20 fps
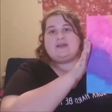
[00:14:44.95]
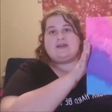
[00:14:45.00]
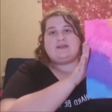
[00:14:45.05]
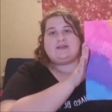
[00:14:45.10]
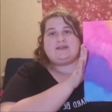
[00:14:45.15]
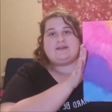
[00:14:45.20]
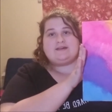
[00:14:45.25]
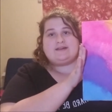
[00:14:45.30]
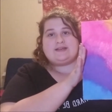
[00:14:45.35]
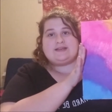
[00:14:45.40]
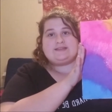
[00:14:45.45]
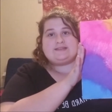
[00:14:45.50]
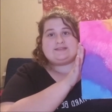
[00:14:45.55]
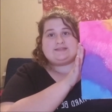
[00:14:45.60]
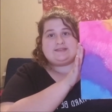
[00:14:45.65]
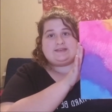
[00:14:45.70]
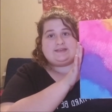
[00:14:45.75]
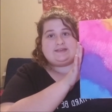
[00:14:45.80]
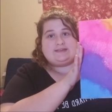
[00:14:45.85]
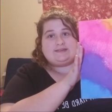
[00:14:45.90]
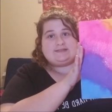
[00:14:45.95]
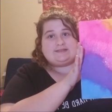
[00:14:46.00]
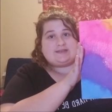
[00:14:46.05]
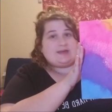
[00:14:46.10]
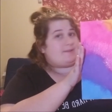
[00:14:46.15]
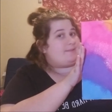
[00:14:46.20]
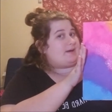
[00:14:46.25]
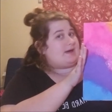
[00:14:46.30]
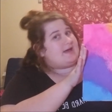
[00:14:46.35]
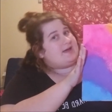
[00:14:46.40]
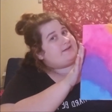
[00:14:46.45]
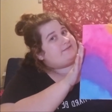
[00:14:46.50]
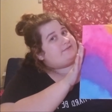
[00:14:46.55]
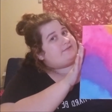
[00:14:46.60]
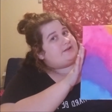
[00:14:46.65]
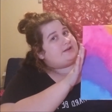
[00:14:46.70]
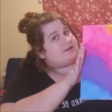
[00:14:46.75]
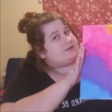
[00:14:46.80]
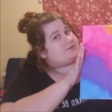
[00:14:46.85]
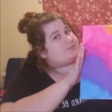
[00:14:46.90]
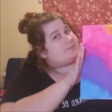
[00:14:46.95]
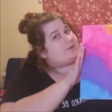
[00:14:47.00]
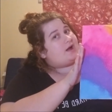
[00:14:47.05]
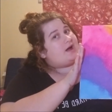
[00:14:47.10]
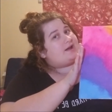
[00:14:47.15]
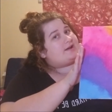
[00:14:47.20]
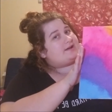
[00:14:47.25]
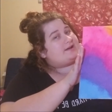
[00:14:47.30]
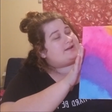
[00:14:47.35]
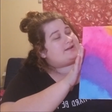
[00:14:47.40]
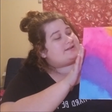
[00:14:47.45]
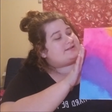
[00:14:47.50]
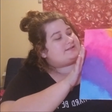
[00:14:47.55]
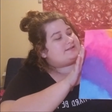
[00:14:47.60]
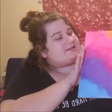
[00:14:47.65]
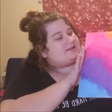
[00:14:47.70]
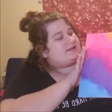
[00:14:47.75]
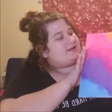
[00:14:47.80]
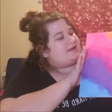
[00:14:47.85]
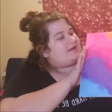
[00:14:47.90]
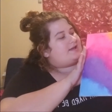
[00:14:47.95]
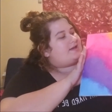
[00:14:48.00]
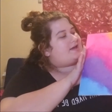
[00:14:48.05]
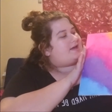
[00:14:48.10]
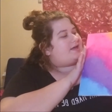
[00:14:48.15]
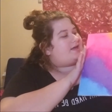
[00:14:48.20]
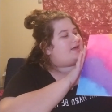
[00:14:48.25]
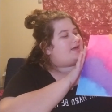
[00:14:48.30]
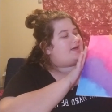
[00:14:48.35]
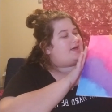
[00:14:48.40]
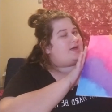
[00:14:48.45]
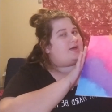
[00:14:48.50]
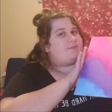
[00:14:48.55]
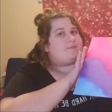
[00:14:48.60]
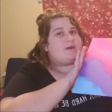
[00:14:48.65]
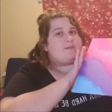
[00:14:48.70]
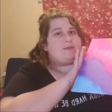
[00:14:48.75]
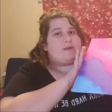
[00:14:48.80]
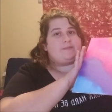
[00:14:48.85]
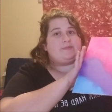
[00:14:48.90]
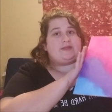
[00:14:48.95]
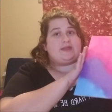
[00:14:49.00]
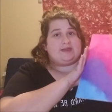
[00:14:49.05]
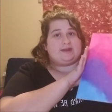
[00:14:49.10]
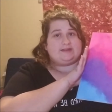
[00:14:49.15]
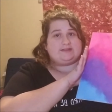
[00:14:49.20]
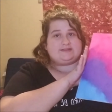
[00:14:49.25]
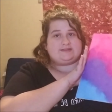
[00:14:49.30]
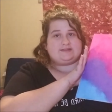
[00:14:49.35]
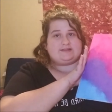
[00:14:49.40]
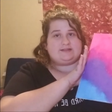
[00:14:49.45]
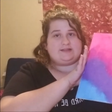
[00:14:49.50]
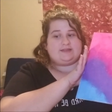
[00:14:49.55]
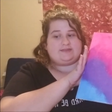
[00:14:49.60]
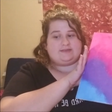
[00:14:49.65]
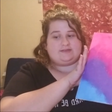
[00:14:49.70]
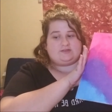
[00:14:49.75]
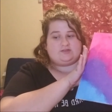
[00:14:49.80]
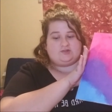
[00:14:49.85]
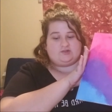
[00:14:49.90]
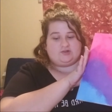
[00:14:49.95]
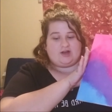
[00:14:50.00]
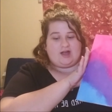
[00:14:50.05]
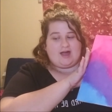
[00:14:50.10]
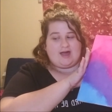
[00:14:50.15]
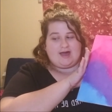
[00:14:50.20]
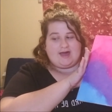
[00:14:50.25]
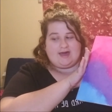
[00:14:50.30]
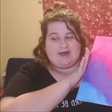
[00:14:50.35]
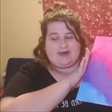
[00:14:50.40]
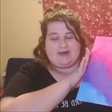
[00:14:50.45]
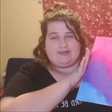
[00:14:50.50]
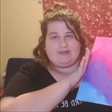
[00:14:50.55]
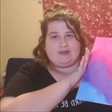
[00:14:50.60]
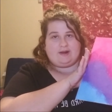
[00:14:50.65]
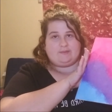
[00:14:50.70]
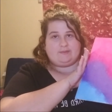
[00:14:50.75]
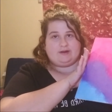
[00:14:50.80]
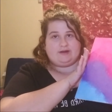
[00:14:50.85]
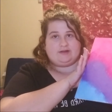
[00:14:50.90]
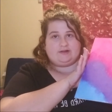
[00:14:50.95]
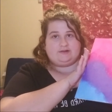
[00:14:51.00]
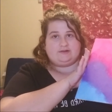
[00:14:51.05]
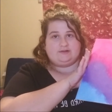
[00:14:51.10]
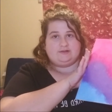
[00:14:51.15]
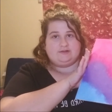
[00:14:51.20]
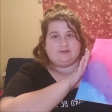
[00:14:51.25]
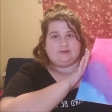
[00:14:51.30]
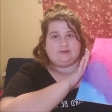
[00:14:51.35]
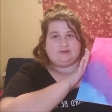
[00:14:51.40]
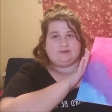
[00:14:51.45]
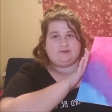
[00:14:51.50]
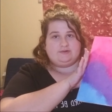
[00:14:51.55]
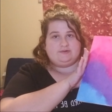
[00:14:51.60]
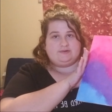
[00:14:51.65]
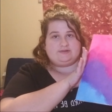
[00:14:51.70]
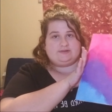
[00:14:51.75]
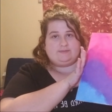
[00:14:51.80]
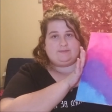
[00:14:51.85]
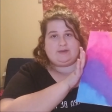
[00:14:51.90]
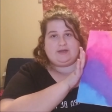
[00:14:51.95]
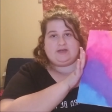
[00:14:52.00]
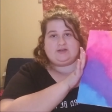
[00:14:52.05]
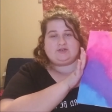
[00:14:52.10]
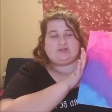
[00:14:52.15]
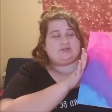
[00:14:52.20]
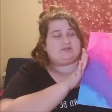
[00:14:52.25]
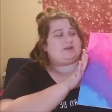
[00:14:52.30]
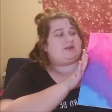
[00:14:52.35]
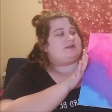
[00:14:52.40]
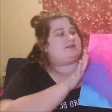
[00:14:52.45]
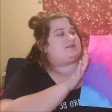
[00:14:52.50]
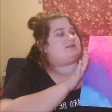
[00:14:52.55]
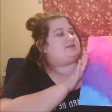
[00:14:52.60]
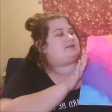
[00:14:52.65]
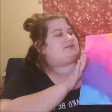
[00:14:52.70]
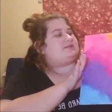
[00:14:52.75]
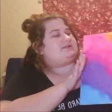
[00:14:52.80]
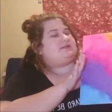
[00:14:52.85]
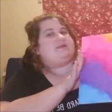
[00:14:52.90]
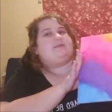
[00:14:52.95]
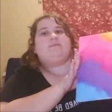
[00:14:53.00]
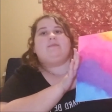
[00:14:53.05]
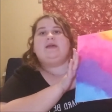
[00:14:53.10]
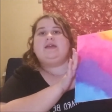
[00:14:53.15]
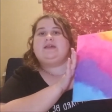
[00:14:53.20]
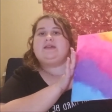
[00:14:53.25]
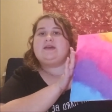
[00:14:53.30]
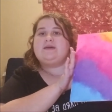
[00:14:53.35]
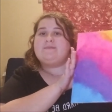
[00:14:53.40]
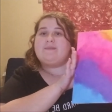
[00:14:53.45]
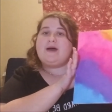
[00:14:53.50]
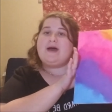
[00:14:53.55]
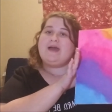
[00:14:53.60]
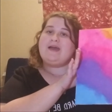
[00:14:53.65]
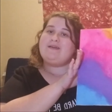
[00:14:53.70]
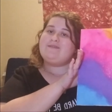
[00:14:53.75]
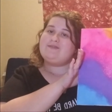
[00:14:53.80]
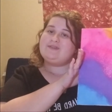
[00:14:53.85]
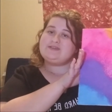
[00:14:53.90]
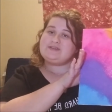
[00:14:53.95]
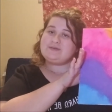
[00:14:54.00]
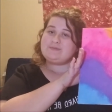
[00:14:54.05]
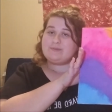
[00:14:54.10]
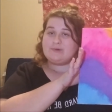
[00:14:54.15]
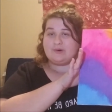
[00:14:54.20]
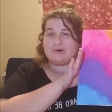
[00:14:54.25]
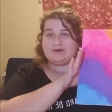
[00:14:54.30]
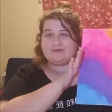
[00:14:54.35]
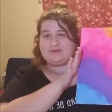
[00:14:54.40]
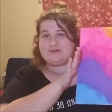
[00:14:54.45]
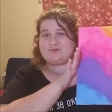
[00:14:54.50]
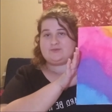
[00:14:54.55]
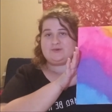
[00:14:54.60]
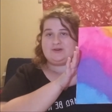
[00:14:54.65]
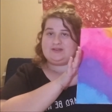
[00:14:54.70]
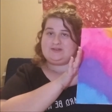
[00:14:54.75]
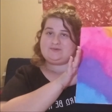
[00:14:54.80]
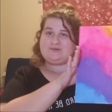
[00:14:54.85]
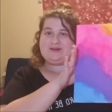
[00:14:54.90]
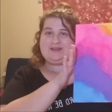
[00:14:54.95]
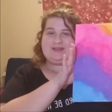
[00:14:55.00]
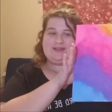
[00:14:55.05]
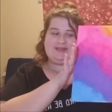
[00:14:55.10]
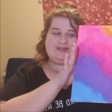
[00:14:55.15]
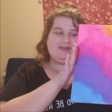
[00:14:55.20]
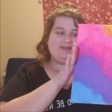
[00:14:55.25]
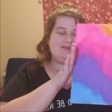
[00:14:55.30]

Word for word: Here is the semi-finished product. Um, my plan is to let this dry and then I'm going to glue some pictures onto this and make it my vision board for 2020.